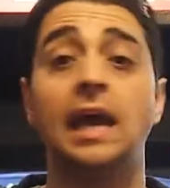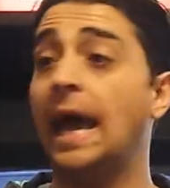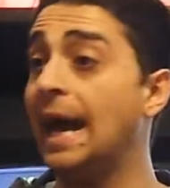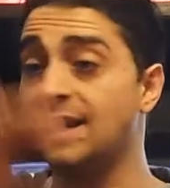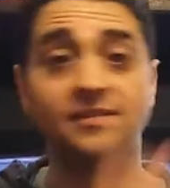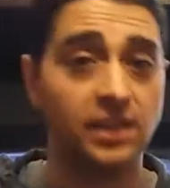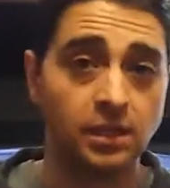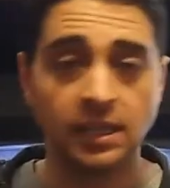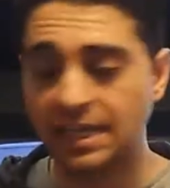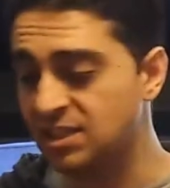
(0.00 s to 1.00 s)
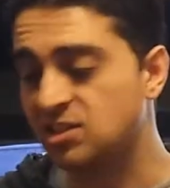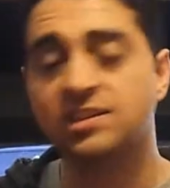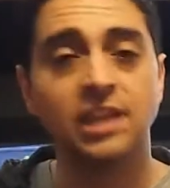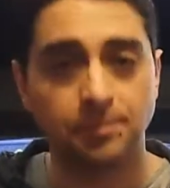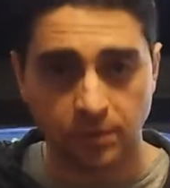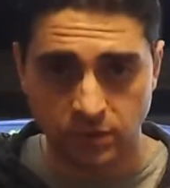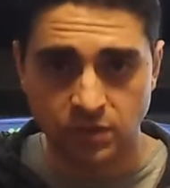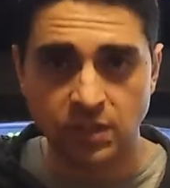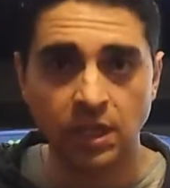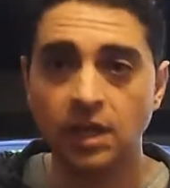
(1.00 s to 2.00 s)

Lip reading: Out of it. In his slippers.